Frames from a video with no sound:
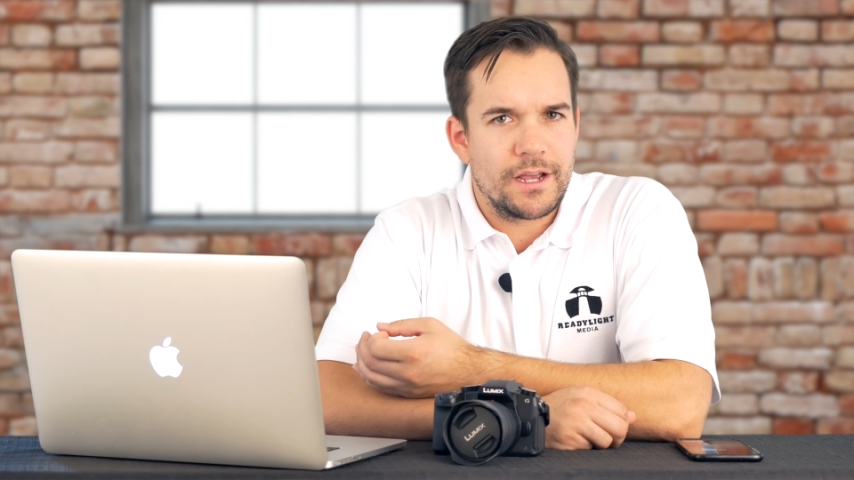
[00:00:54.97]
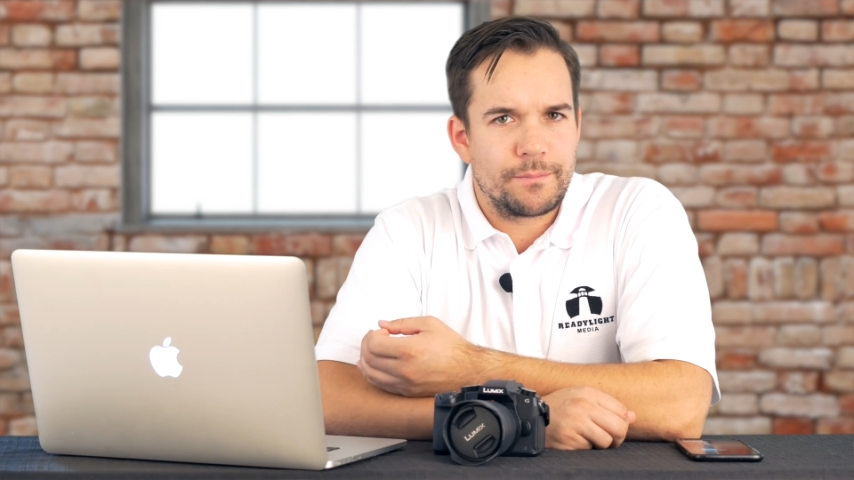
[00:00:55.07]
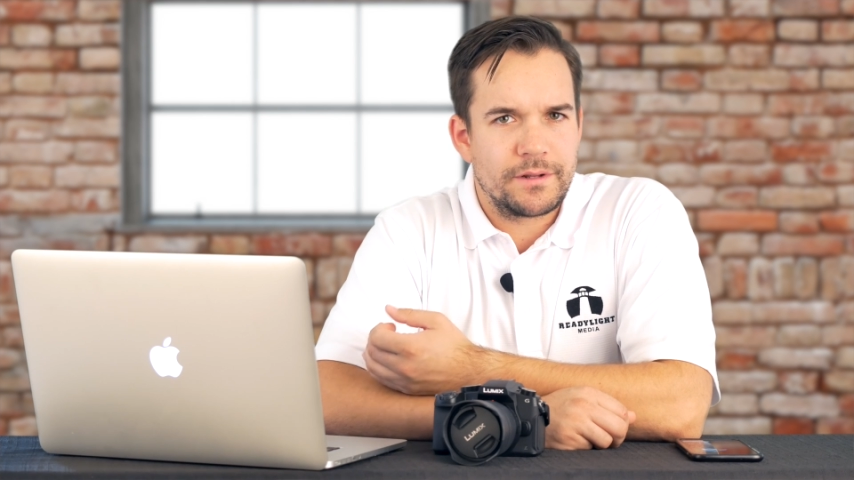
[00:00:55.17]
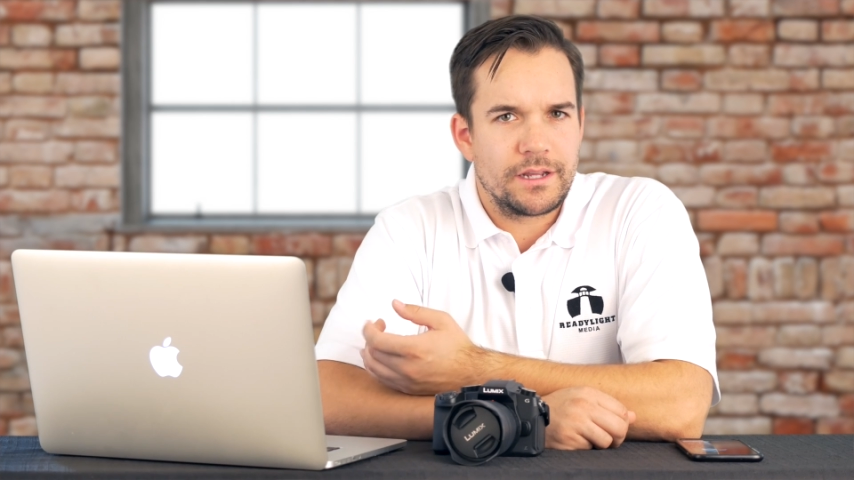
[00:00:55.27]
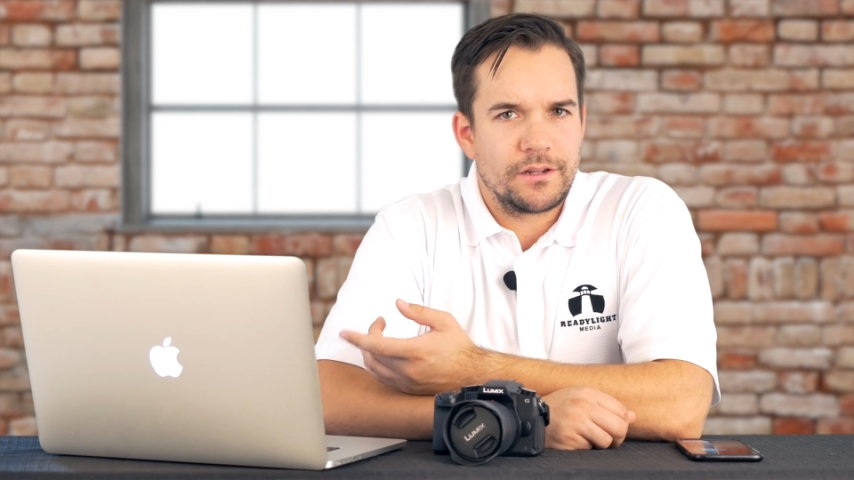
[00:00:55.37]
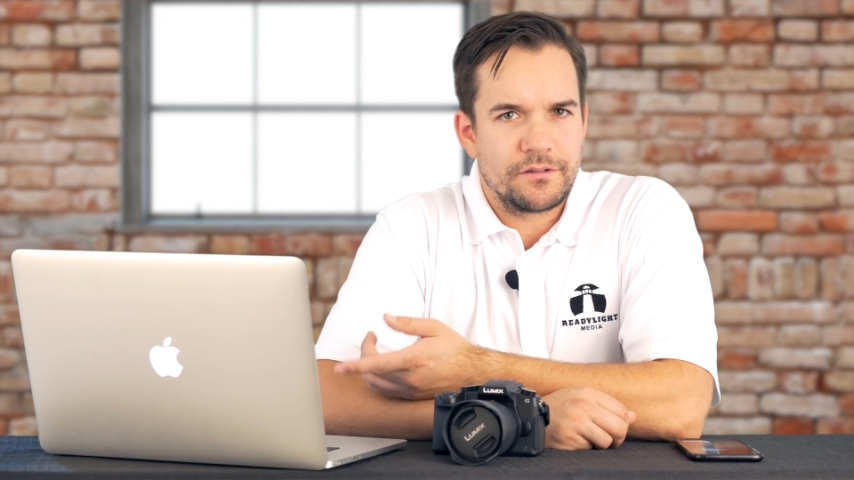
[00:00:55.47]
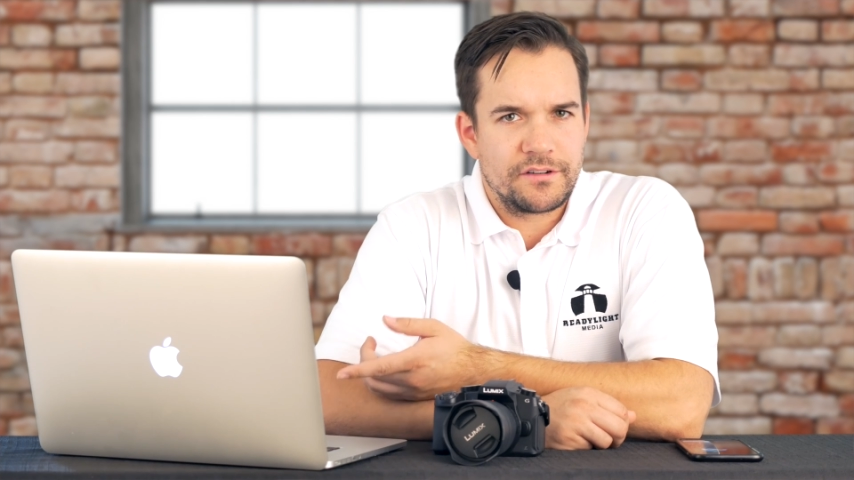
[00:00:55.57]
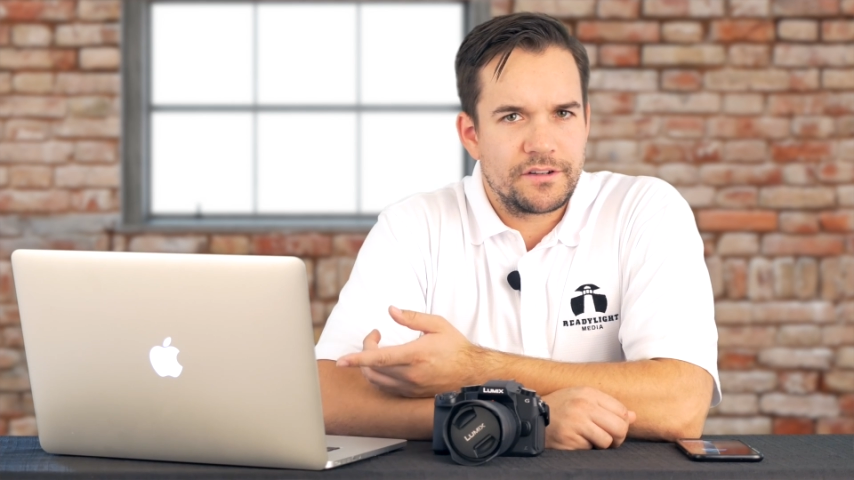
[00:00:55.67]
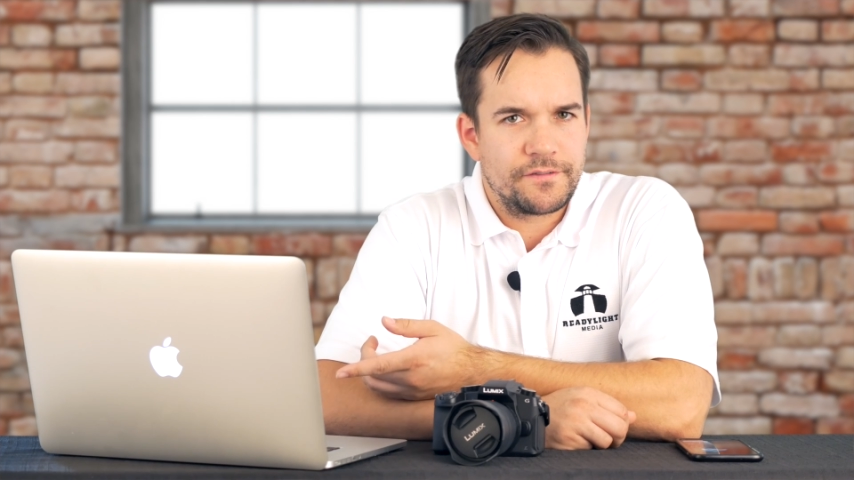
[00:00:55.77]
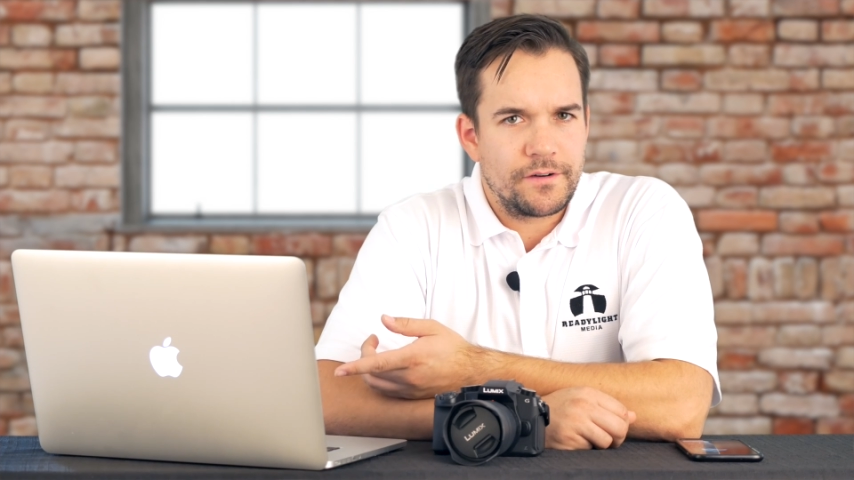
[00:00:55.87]
update
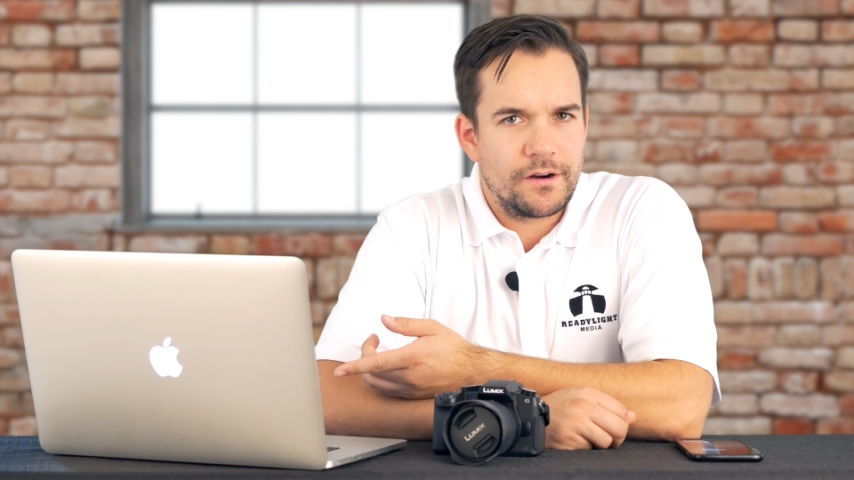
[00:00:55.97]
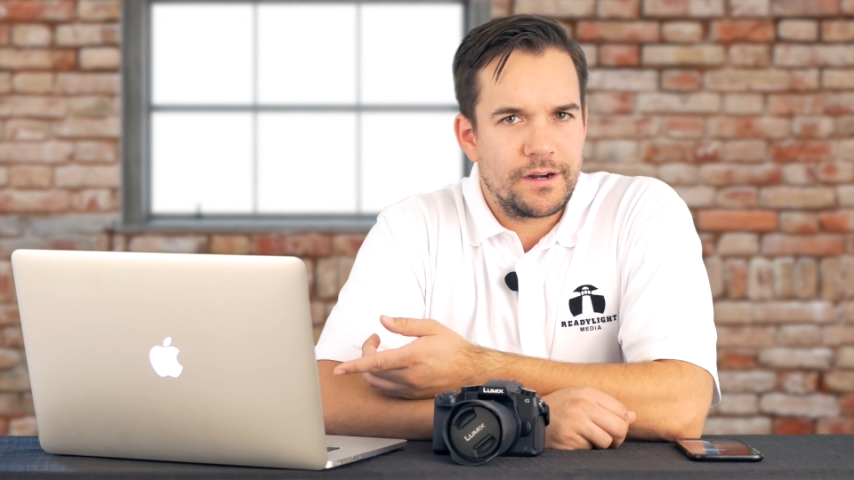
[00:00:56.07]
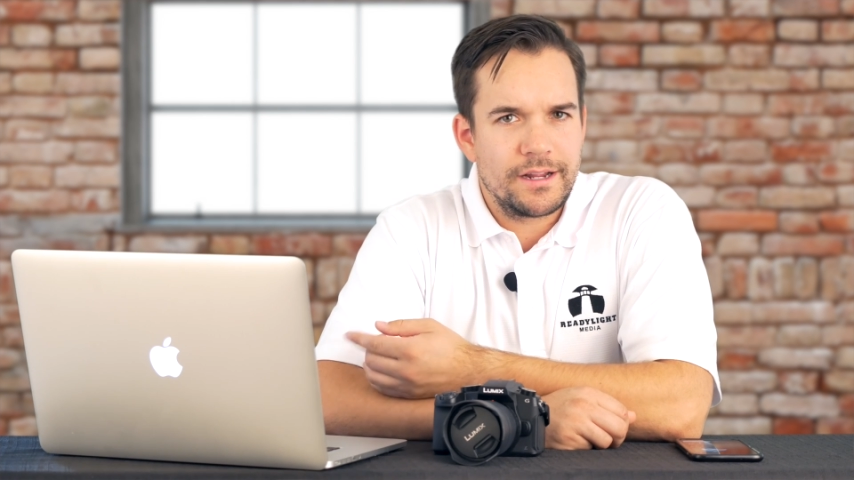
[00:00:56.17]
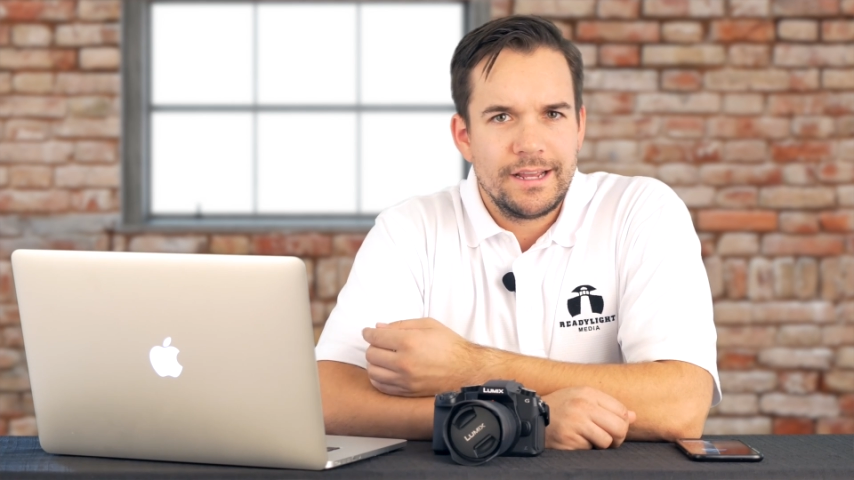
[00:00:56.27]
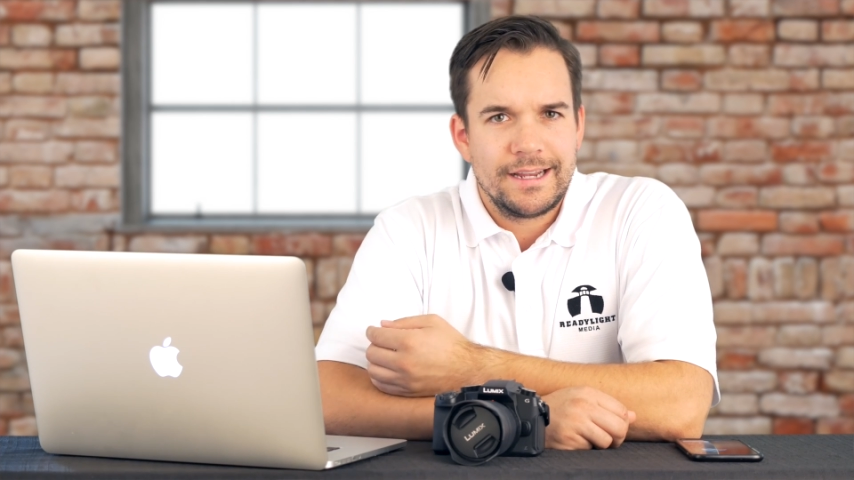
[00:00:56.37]
using Safari,